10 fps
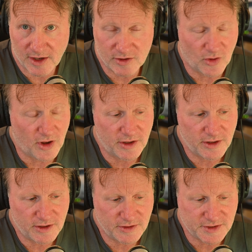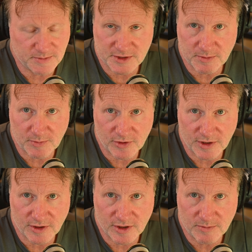Claude seems to be
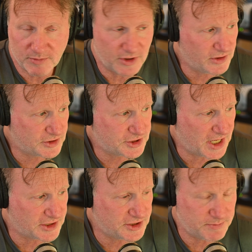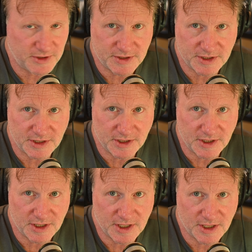pretty good, but ChatGPT
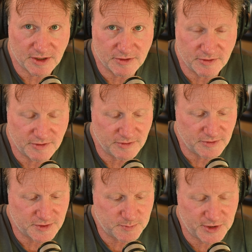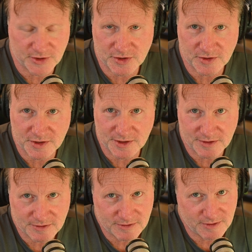includes pictures. And,
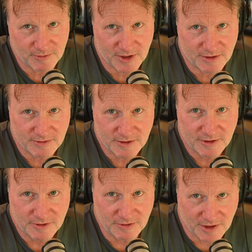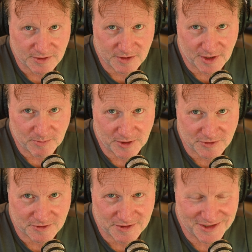well, who doesn't like
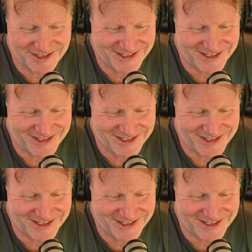pictures?